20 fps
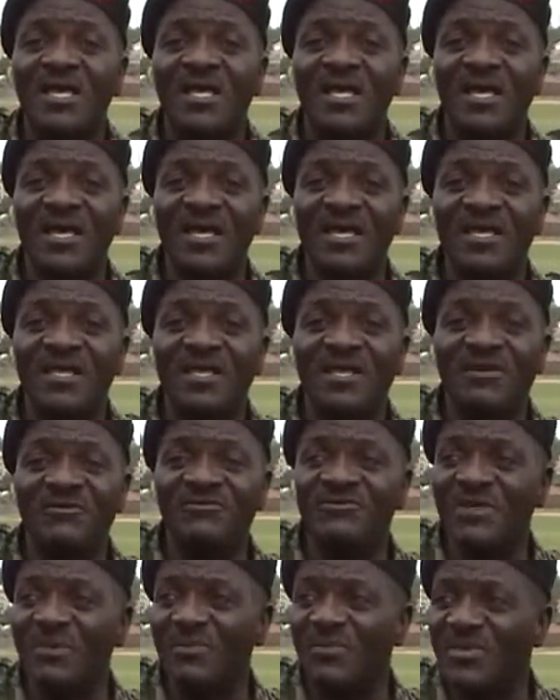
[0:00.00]
Eh?
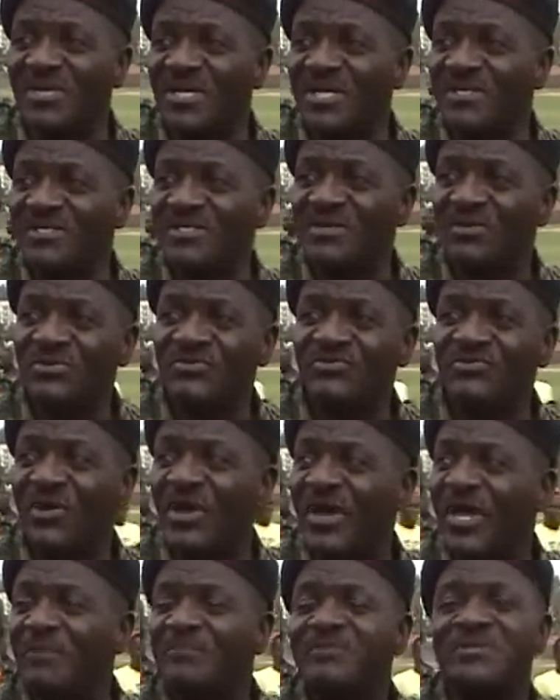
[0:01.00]
If somebody, is, if you
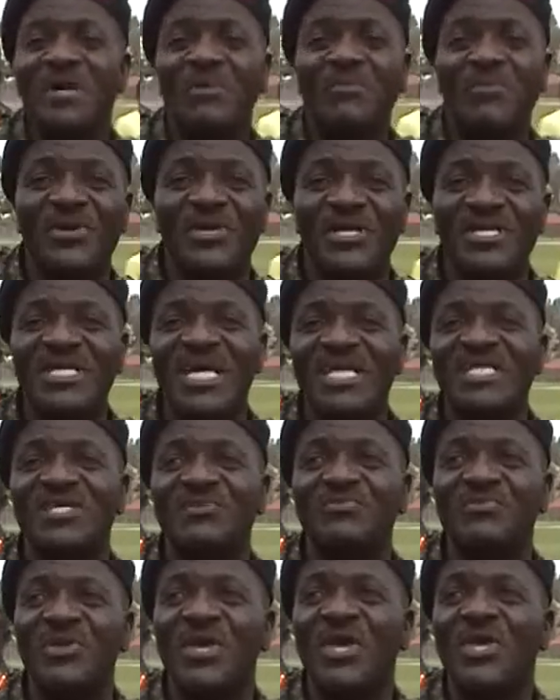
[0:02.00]
help somebody,
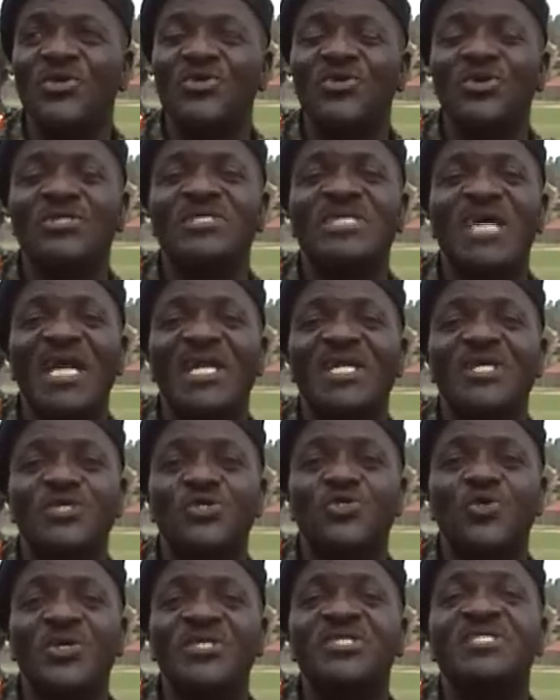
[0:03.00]
doesn't you don't turn
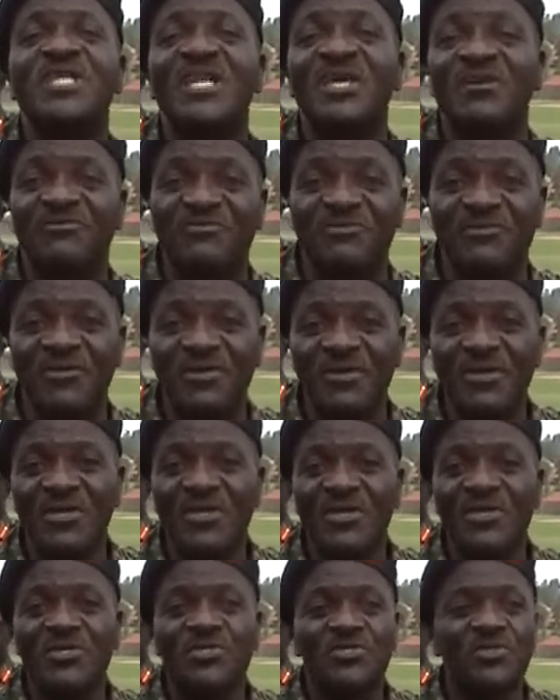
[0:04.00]
into a slave.
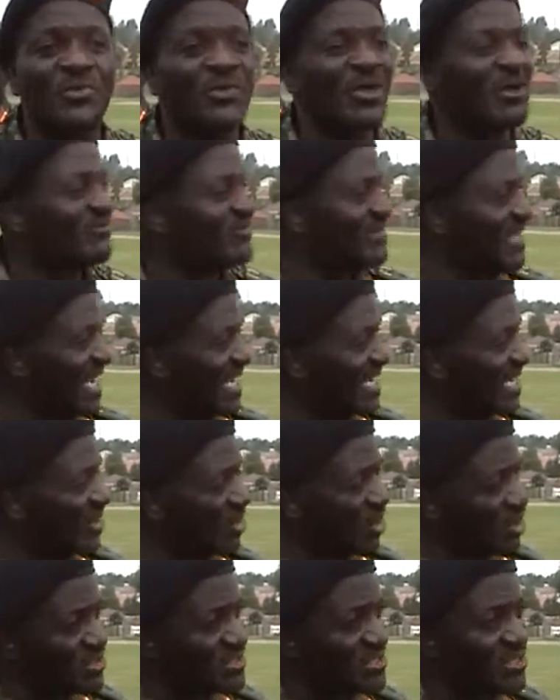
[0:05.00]
So we have done a
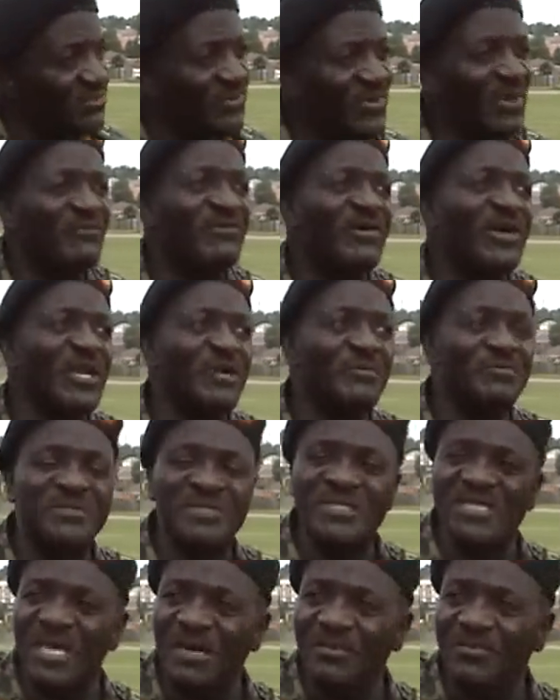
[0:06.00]
lot. We have helped
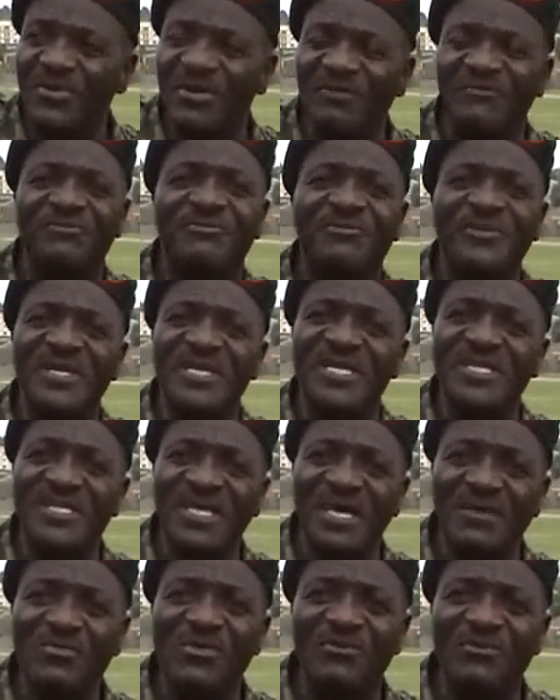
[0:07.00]
them. We have fed
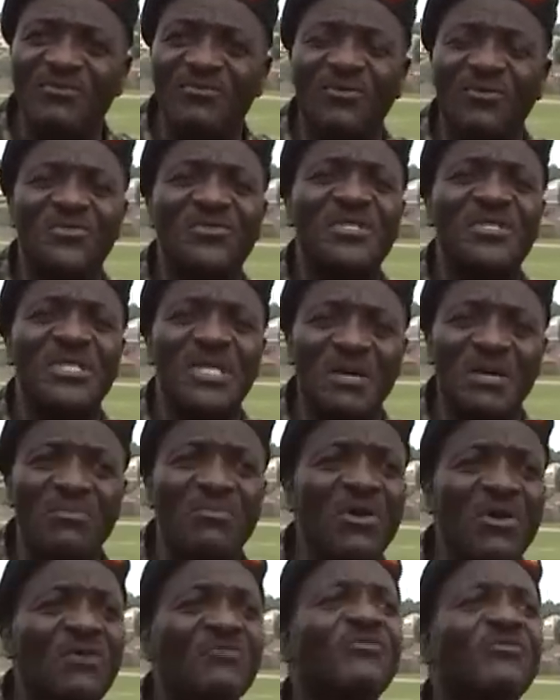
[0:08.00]
them. We have clothed them
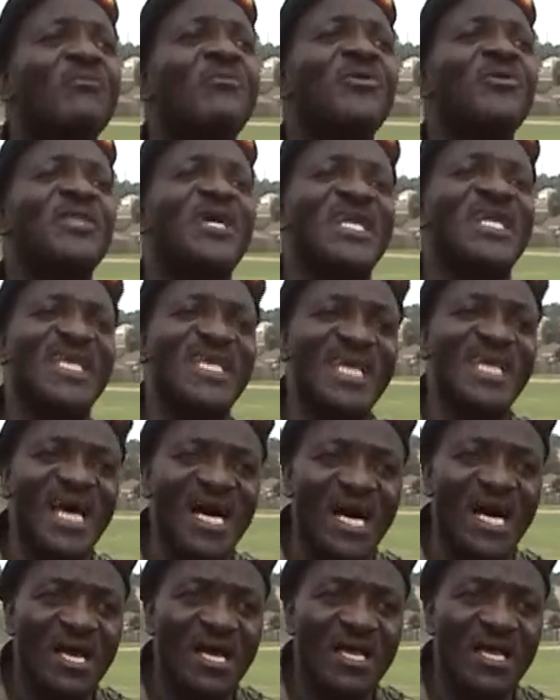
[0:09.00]
for more than a
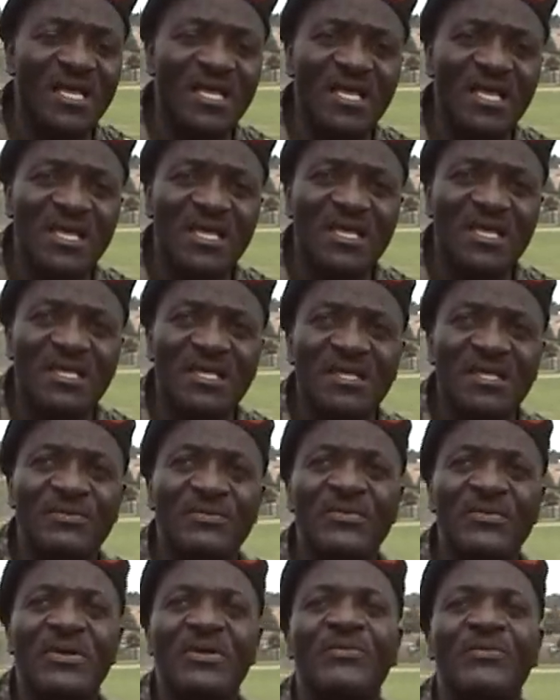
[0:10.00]
year.
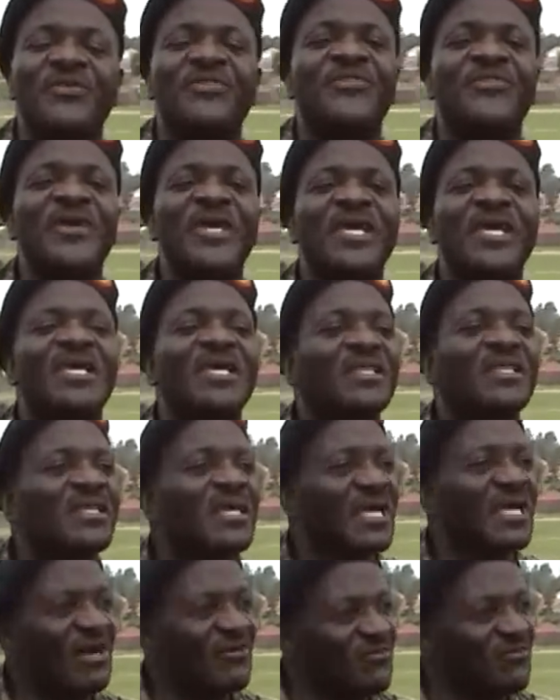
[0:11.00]
We think
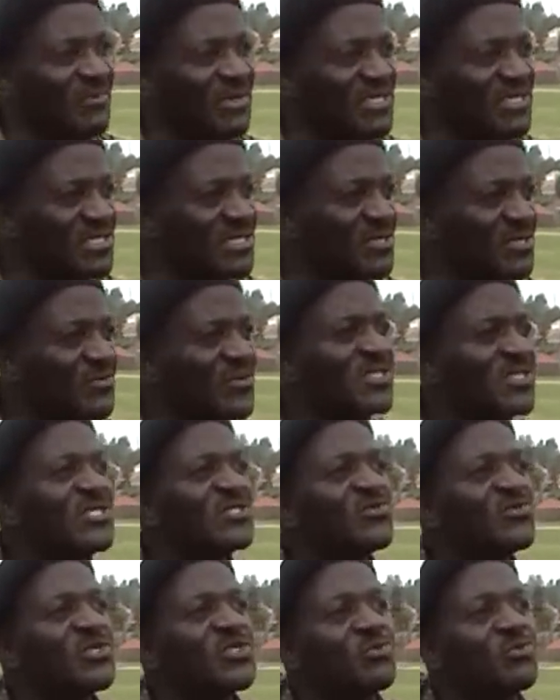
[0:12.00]
the government, which
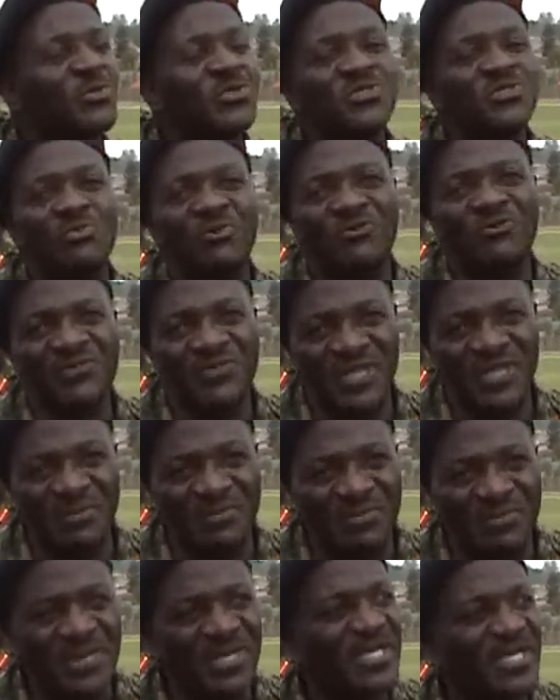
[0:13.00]
is responsible for them.
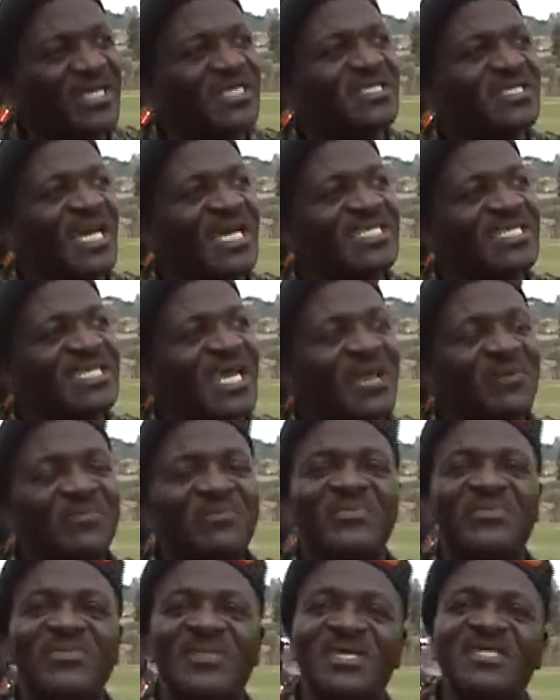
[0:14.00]
It's high time
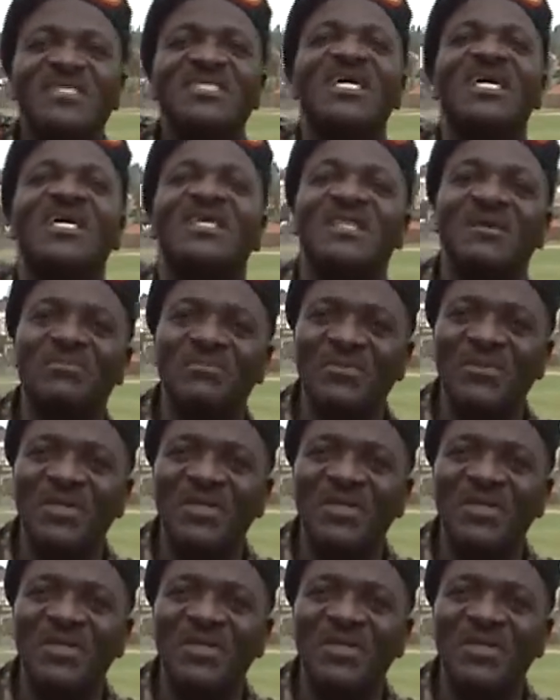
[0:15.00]
they take them.